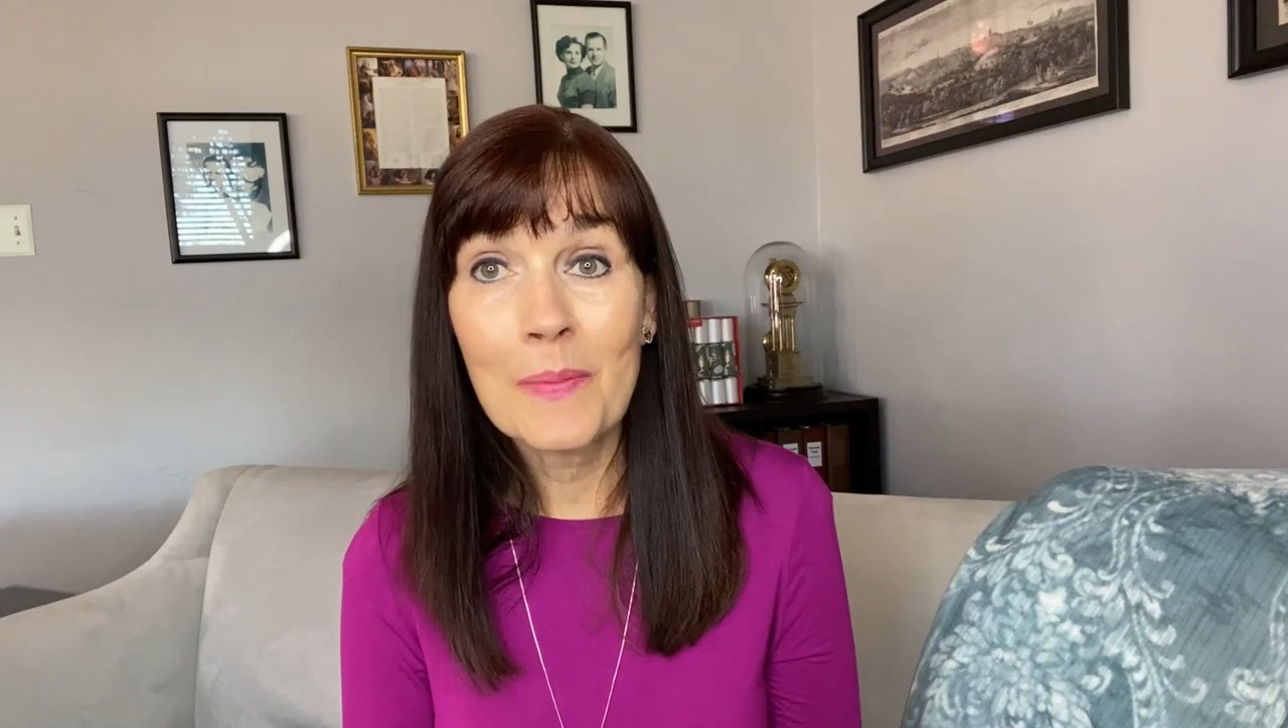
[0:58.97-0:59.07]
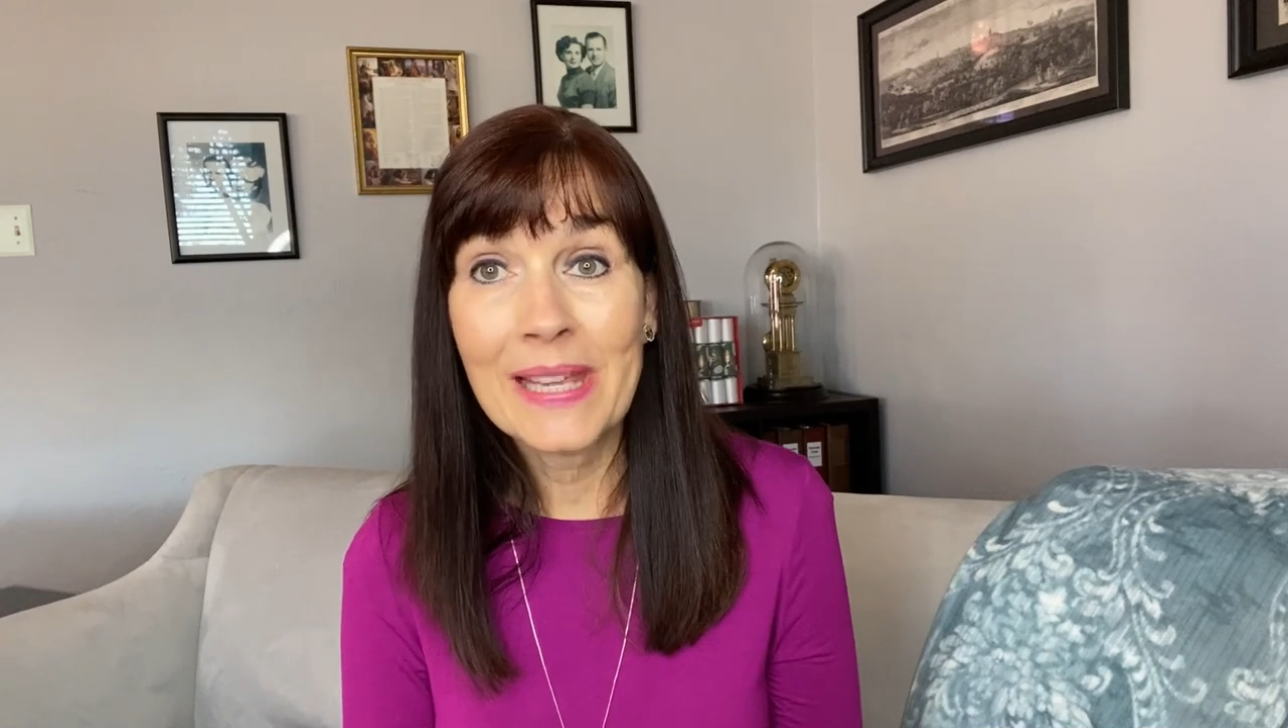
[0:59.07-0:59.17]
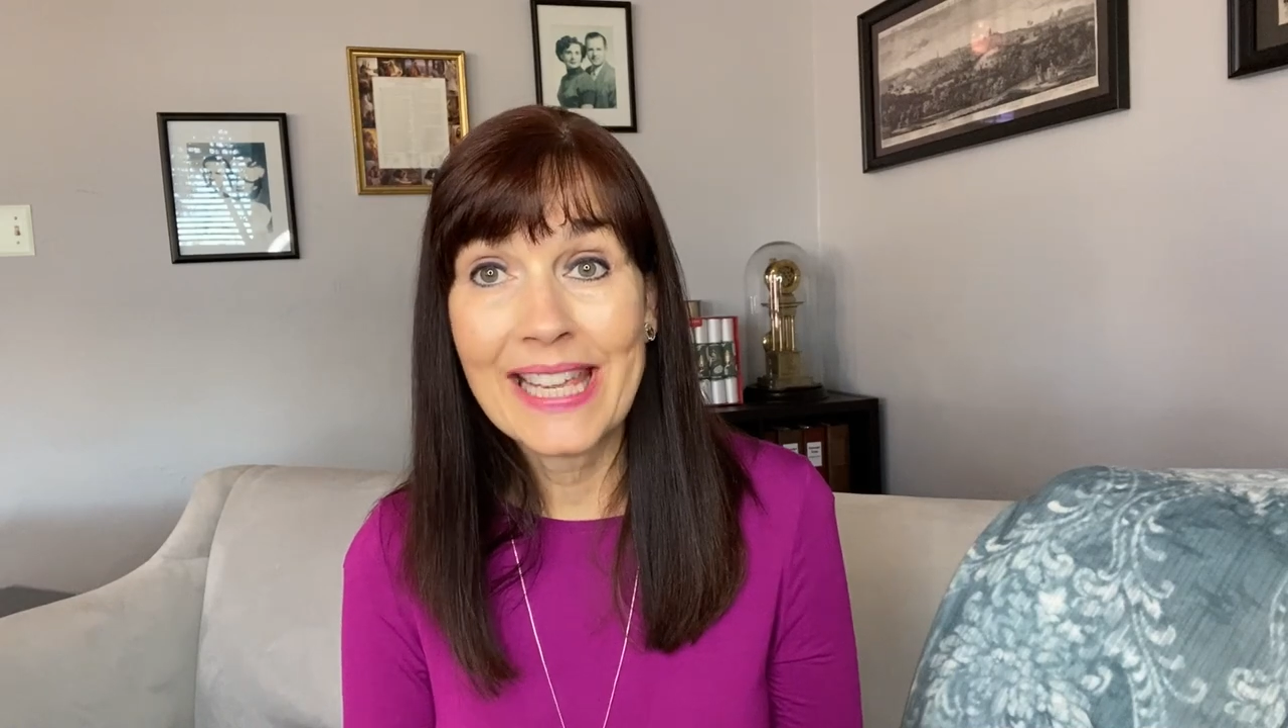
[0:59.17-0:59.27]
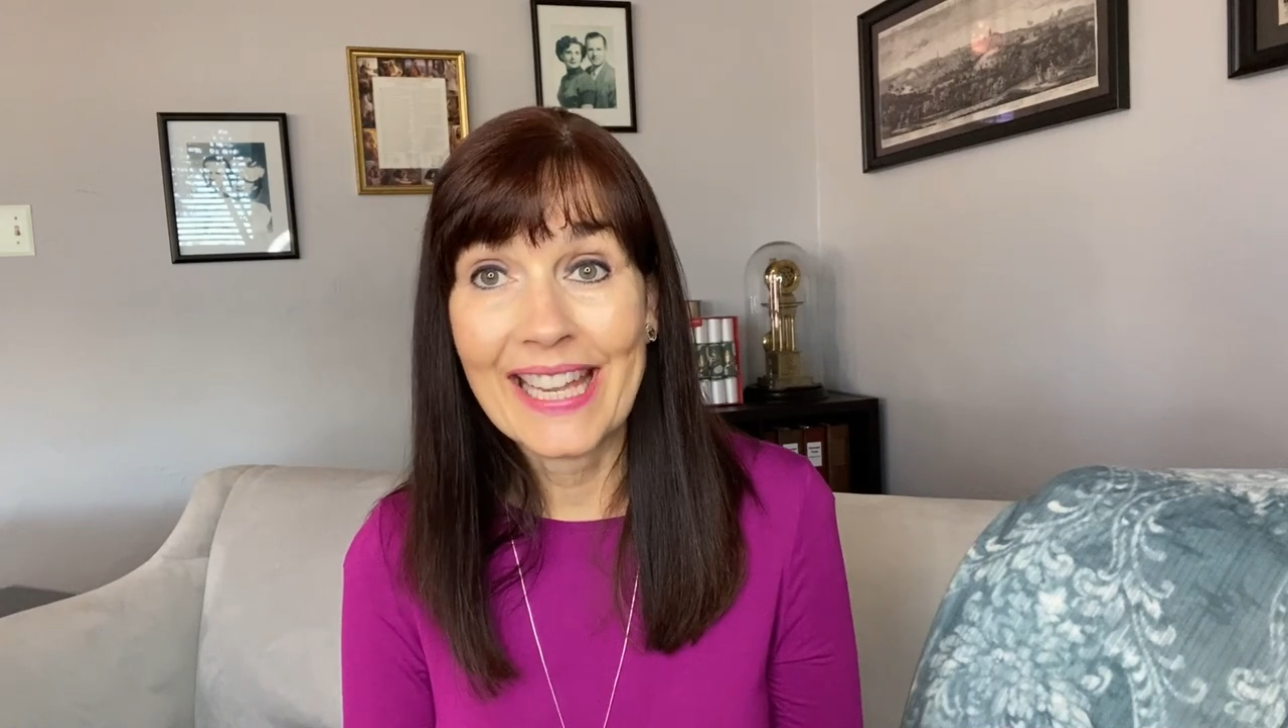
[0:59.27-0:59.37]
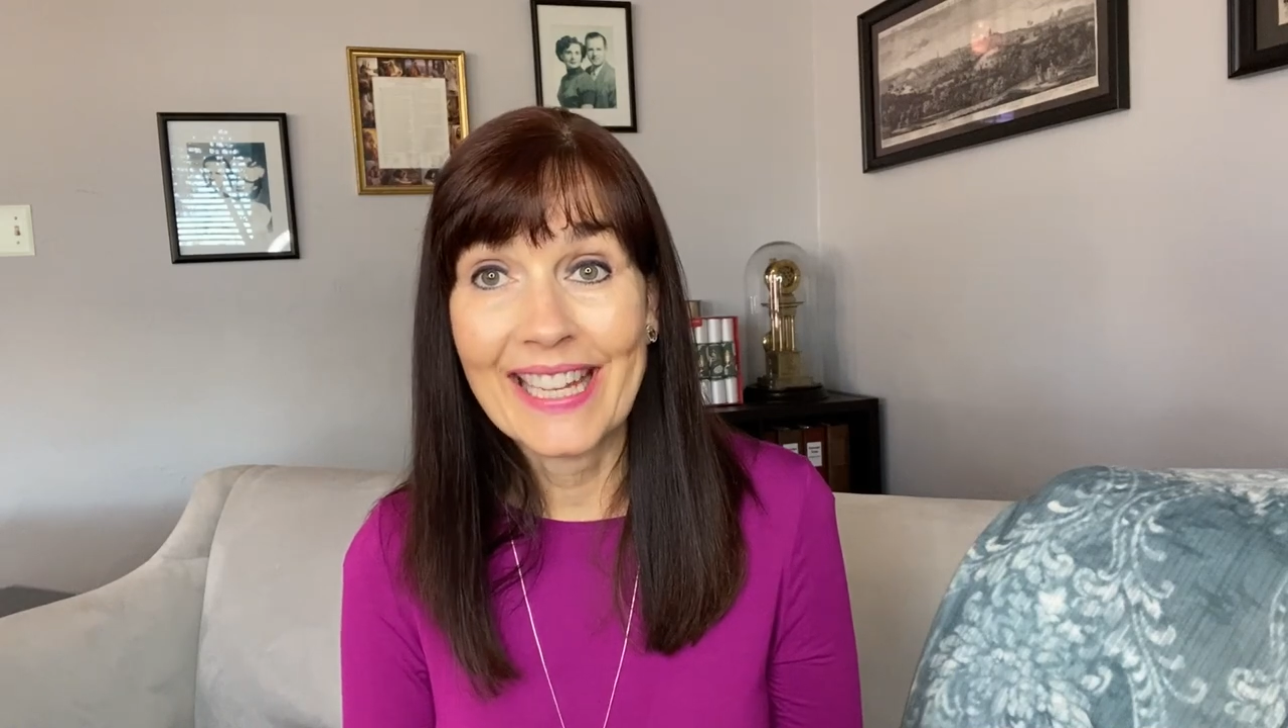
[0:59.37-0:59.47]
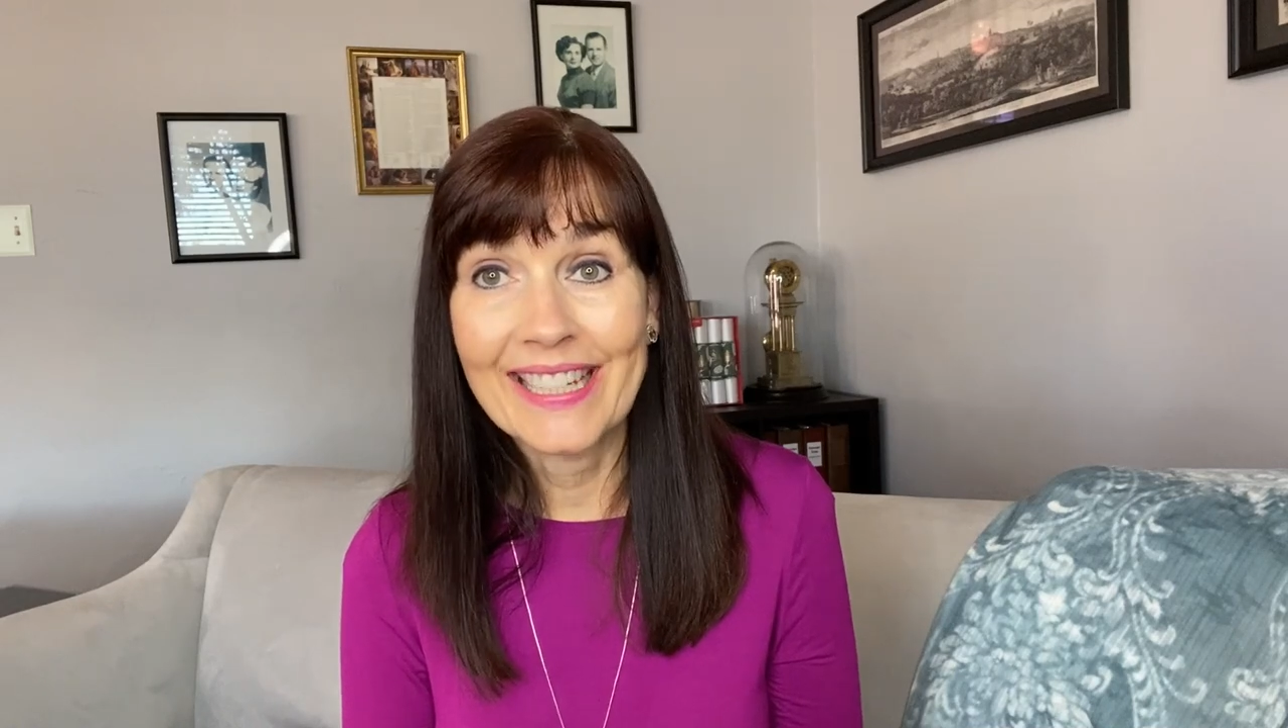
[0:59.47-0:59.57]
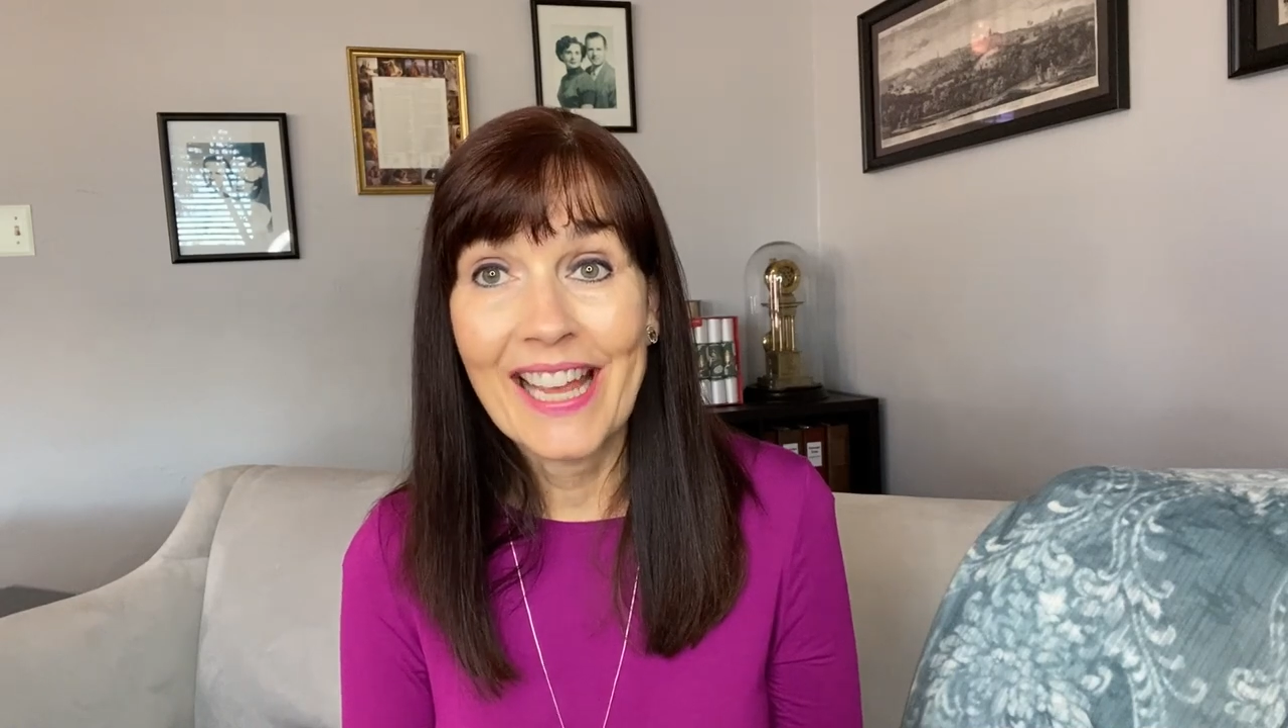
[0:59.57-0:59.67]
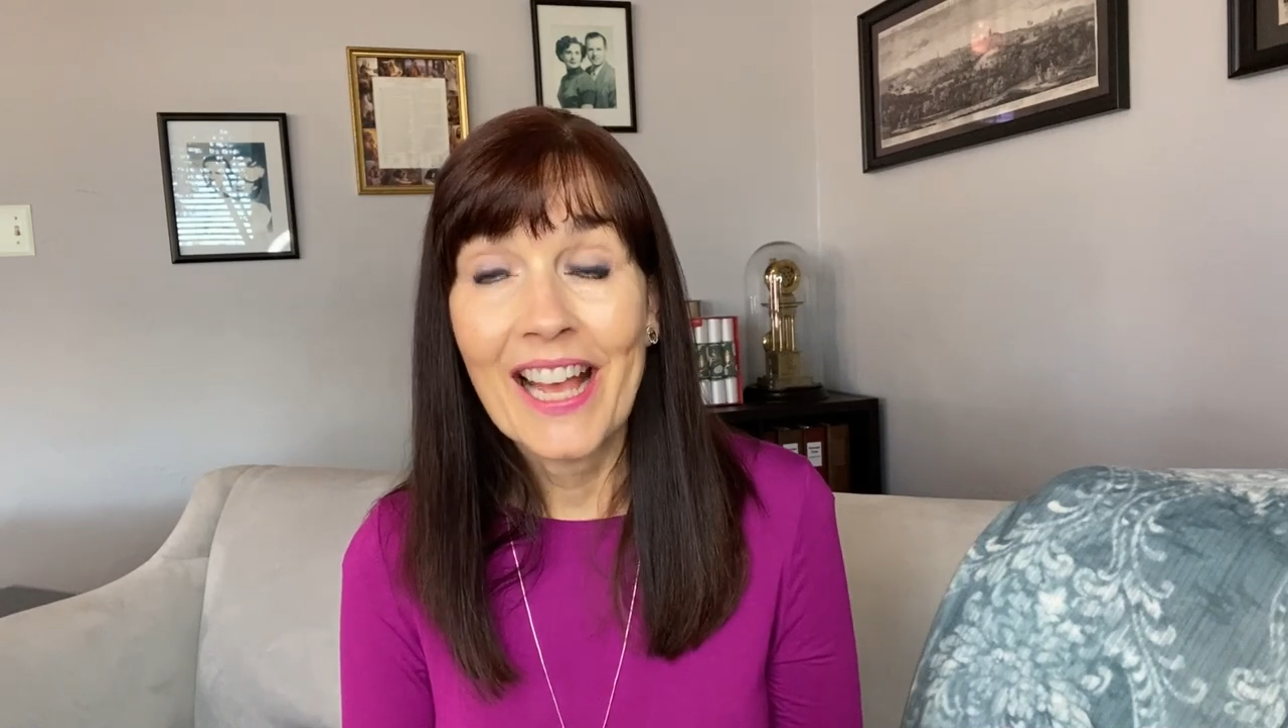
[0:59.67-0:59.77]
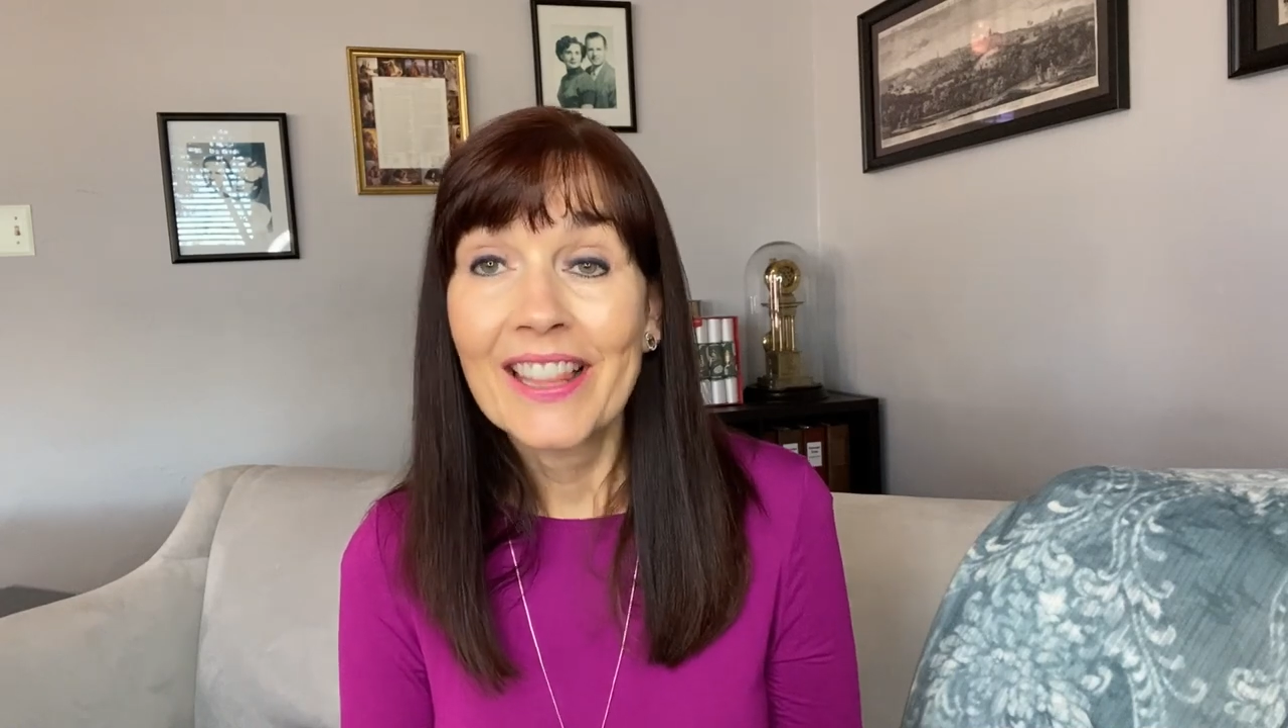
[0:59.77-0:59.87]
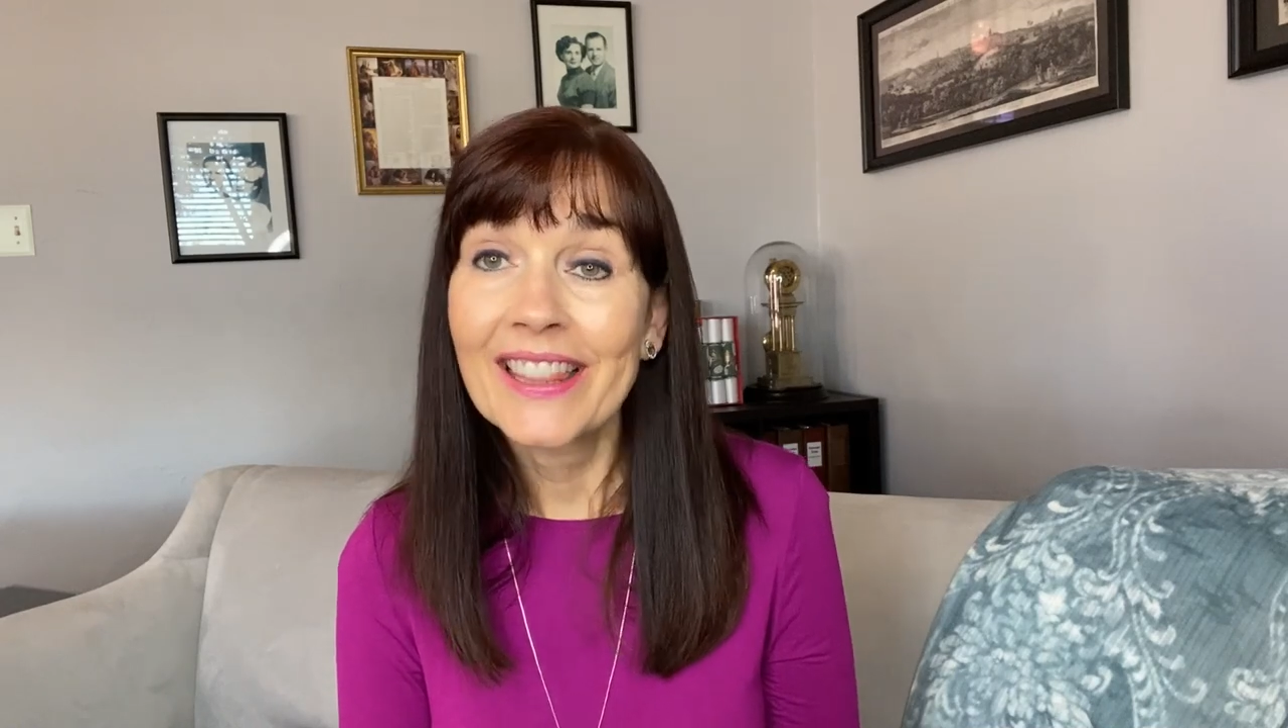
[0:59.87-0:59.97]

begin,